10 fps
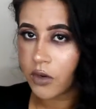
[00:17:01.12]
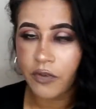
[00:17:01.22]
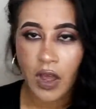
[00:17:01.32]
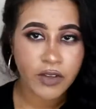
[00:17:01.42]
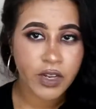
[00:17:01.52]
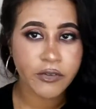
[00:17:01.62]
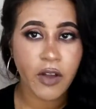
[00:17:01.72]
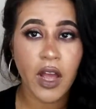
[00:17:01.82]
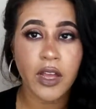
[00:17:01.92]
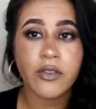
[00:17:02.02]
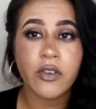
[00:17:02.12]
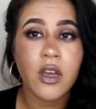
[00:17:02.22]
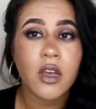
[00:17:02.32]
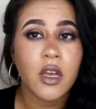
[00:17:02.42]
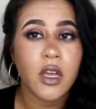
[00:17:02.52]
5 out of 5.
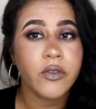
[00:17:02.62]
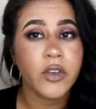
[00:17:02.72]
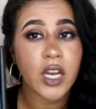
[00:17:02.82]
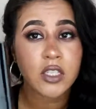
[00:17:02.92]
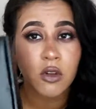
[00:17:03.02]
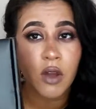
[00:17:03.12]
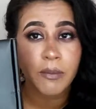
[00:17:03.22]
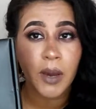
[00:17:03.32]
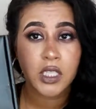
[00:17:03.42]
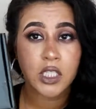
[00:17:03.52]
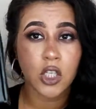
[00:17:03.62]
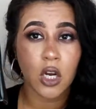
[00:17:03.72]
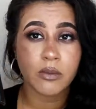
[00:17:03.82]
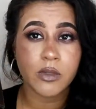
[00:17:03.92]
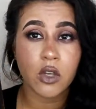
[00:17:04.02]
If you guys don't have
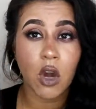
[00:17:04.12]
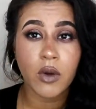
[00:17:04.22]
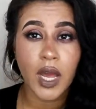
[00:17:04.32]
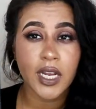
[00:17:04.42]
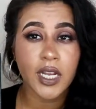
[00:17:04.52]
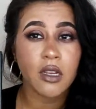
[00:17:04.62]
Boxycharms, go get